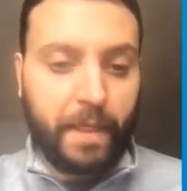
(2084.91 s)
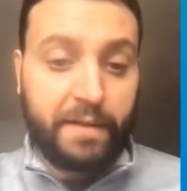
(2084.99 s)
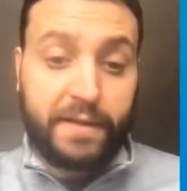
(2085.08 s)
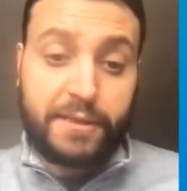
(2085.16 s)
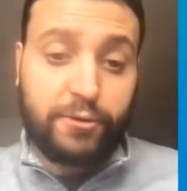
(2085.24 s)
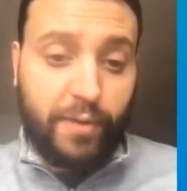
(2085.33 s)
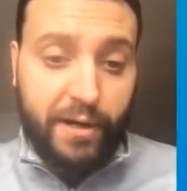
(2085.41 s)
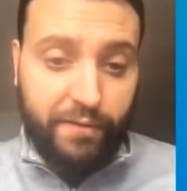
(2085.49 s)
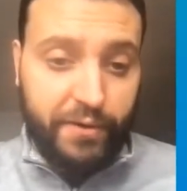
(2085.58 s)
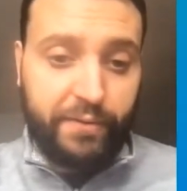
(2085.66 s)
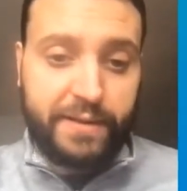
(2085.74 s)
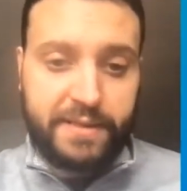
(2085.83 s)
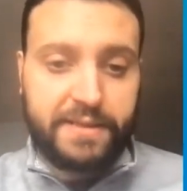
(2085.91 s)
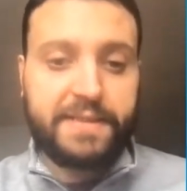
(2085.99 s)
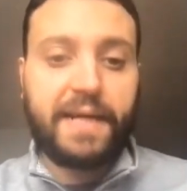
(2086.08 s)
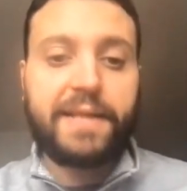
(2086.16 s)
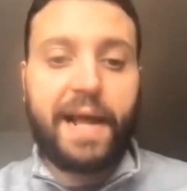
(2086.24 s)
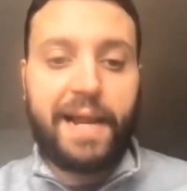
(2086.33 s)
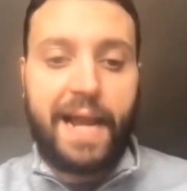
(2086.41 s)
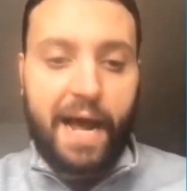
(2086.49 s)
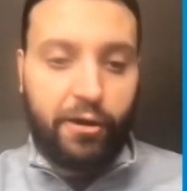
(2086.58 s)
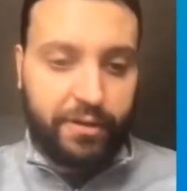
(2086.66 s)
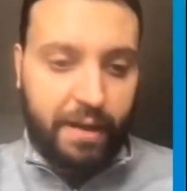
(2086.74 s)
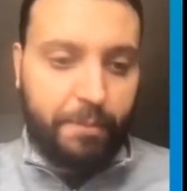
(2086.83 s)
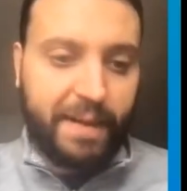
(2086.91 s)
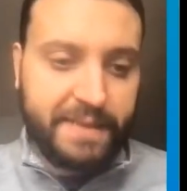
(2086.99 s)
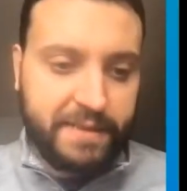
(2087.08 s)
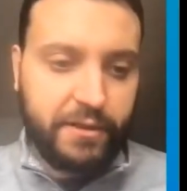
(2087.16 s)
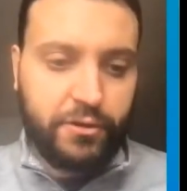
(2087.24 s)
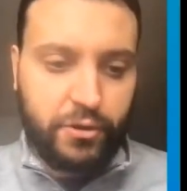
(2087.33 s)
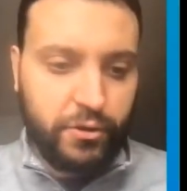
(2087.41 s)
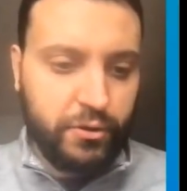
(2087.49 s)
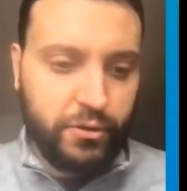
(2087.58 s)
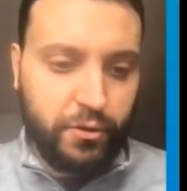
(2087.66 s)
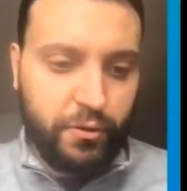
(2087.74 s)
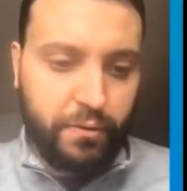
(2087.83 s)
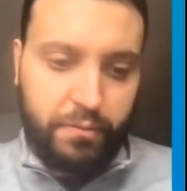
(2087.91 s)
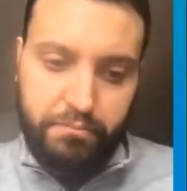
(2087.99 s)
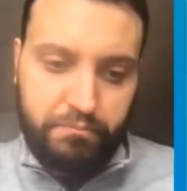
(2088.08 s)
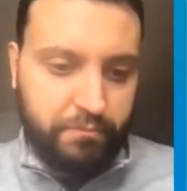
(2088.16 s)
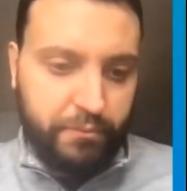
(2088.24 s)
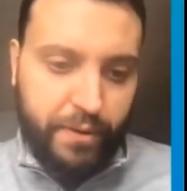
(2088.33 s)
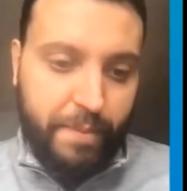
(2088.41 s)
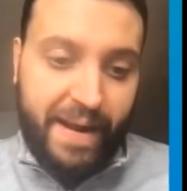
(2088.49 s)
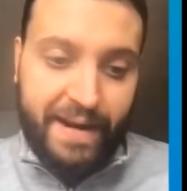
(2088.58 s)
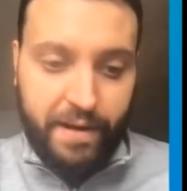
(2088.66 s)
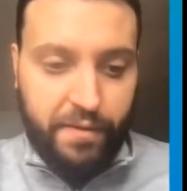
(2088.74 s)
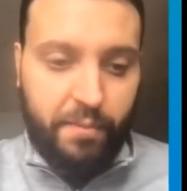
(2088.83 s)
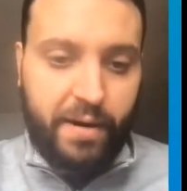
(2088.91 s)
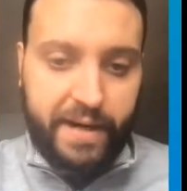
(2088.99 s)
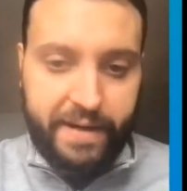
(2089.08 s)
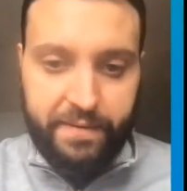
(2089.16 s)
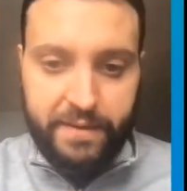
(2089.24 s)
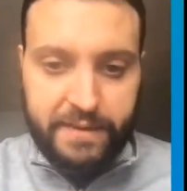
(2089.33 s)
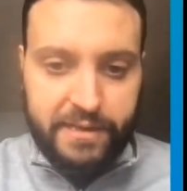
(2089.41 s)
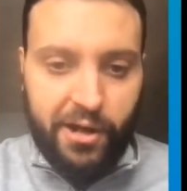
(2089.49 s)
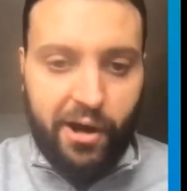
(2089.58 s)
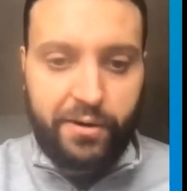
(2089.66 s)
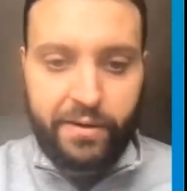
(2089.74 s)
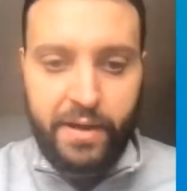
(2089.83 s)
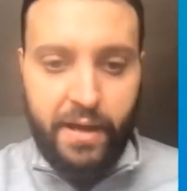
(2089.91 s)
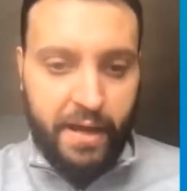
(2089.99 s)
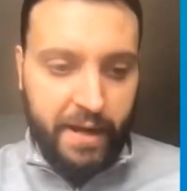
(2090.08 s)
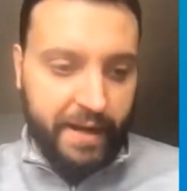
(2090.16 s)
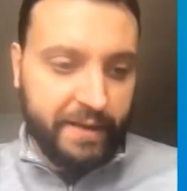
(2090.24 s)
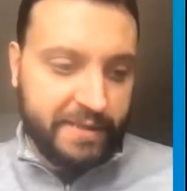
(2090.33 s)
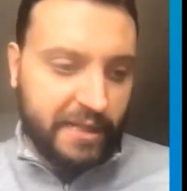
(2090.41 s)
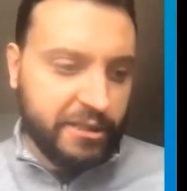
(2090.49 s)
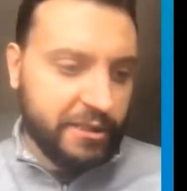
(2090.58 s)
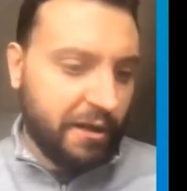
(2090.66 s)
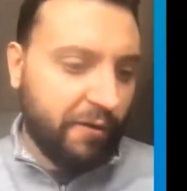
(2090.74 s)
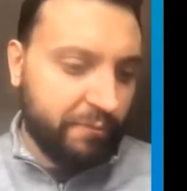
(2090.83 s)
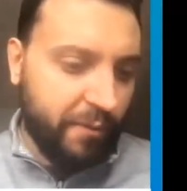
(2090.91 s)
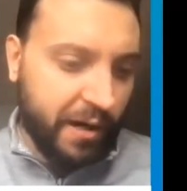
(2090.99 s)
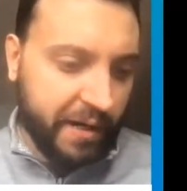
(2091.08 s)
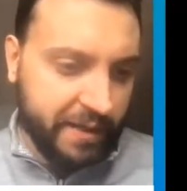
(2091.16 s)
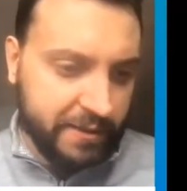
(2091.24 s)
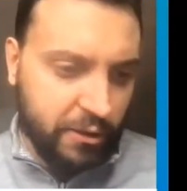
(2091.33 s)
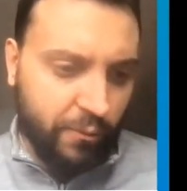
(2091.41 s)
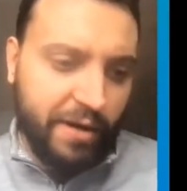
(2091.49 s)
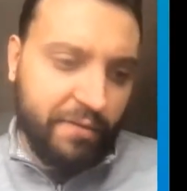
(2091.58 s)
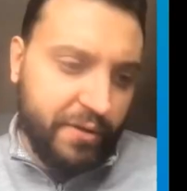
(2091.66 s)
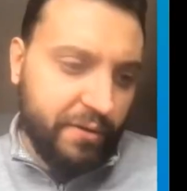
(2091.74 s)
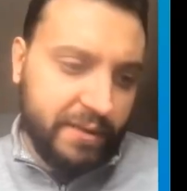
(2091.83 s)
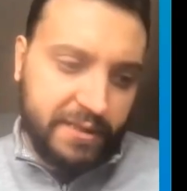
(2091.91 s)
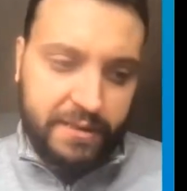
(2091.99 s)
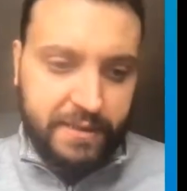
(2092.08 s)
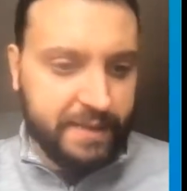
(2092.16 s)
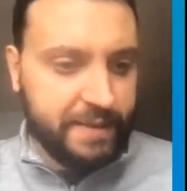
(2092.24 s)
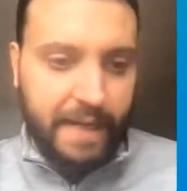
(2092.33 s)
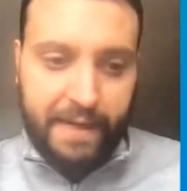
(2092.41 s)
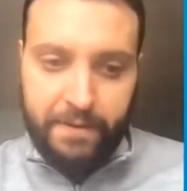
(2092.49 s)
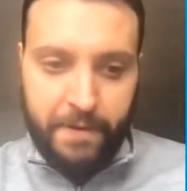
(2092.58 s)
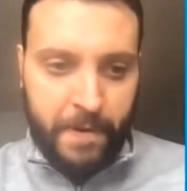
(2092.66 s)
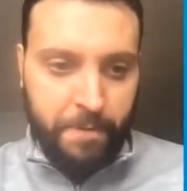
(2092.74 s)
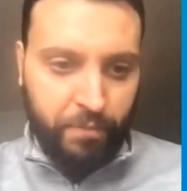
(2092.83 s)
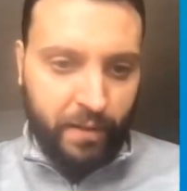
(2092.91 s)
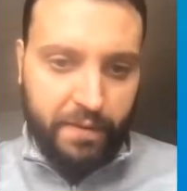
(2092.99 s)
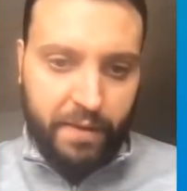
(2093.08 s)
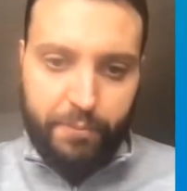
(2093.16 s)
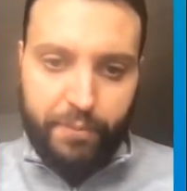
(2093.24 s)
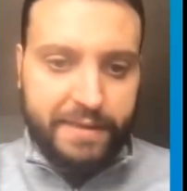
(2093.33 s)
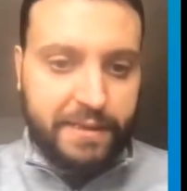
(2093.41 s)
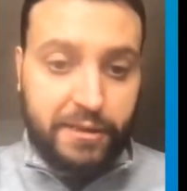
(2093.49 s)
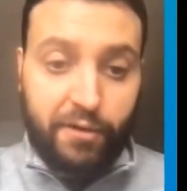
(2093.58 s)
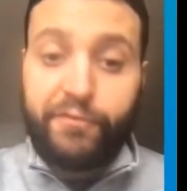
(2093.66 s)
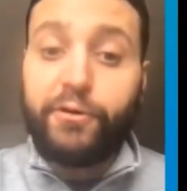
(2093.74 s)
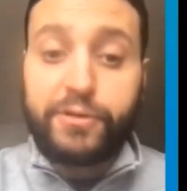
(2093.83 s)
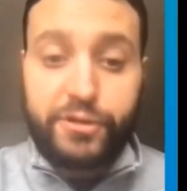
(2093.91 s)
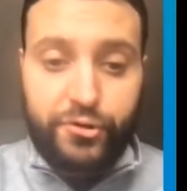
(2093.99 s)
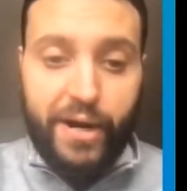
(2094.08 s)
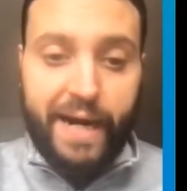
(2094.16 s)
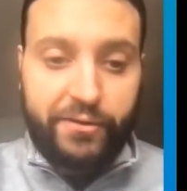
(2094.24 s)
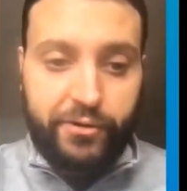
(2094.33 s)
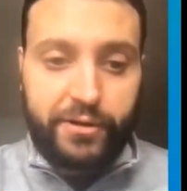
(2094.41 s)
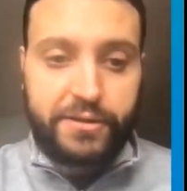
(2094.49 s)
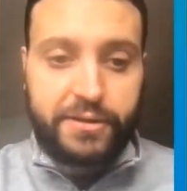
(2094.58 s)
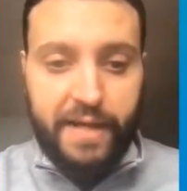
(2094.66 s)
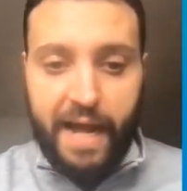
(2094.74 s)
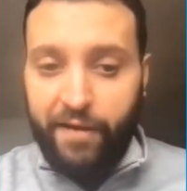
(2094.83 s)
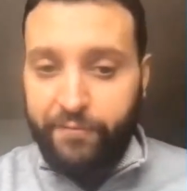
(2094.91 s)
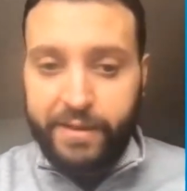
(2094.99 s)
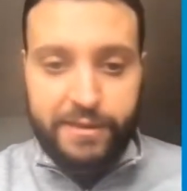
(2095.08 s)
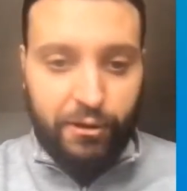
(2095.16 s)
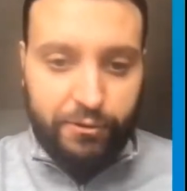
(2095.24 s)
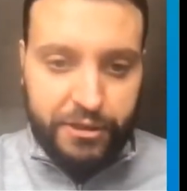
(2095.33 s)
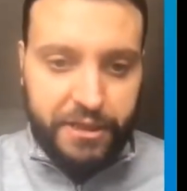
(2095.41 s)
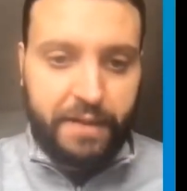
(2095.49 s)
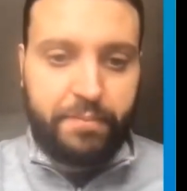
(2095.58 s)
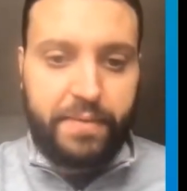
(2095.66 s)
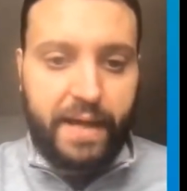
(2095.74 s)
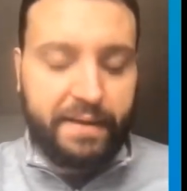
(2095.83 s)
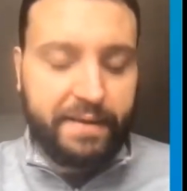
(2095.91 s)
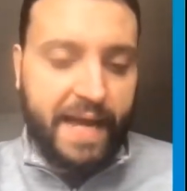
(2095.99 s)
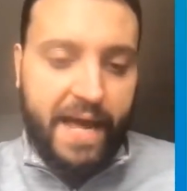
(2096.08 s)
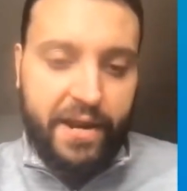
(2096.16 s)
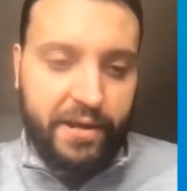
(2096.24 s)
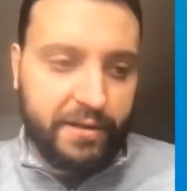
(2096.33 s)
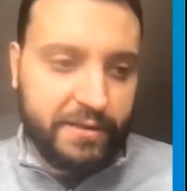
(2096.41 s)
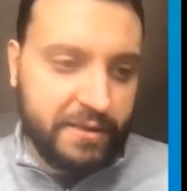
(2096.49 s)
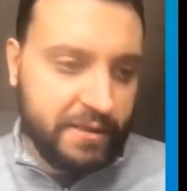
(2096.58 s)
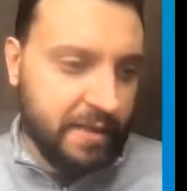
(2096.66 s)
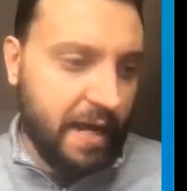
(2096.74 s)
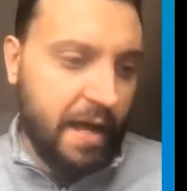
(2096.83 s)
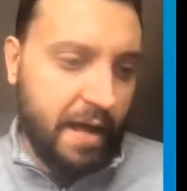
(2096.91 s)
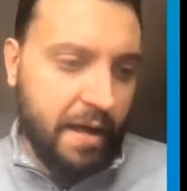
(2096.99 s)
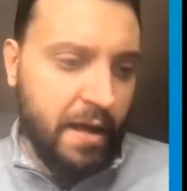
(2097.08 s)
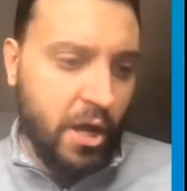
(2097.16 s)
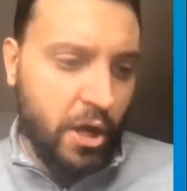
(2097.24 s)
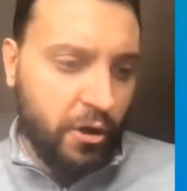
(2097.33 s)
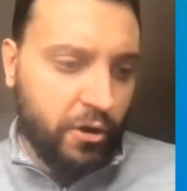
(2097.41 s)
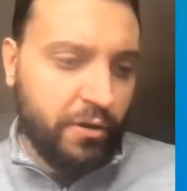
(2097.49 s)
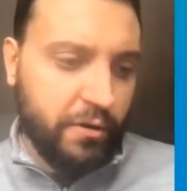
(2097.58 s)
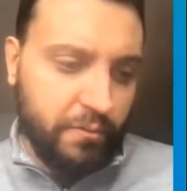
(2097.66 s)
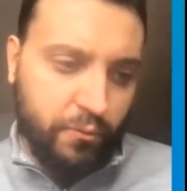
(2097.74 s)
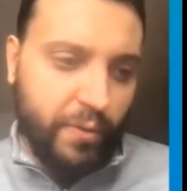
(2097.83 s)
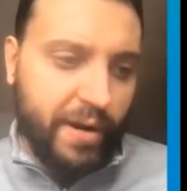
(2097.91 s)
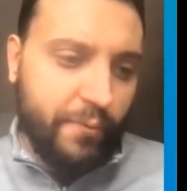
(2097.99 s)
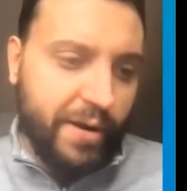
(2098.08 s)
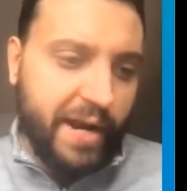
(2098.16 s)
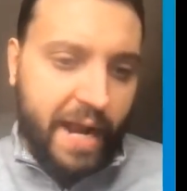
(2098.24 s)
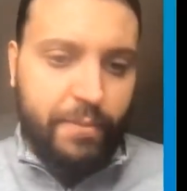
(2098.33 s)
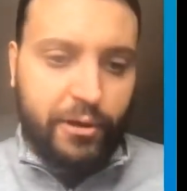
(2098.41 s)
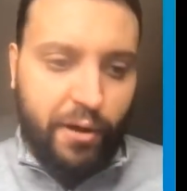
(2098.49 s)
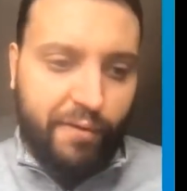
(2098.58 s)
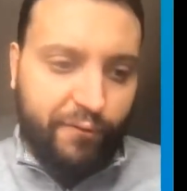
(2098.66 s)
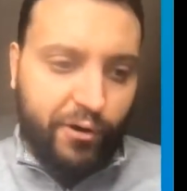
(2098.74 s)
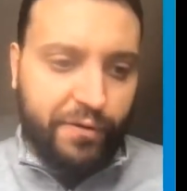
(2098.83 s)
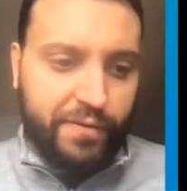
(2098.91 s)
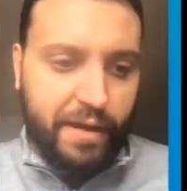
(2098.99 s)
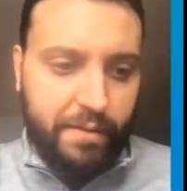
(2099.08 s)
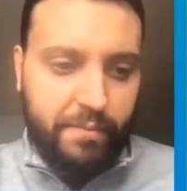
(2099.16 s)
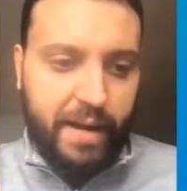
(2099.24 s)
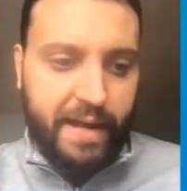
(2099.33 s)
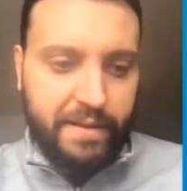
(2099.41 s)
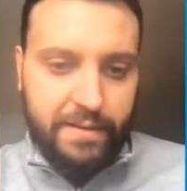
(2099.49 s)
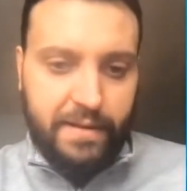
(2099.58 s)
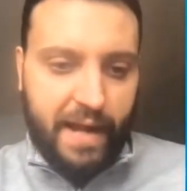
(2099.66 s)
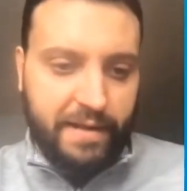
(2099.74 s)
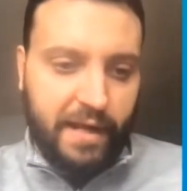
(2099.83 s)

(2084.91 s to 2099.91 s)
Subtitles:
And this is one of the reasons that allowed capacity to remain in the market this long in such a soft market. So one of the reasons is that the prices of used tractors have been so cheap that carriers were able to afford them and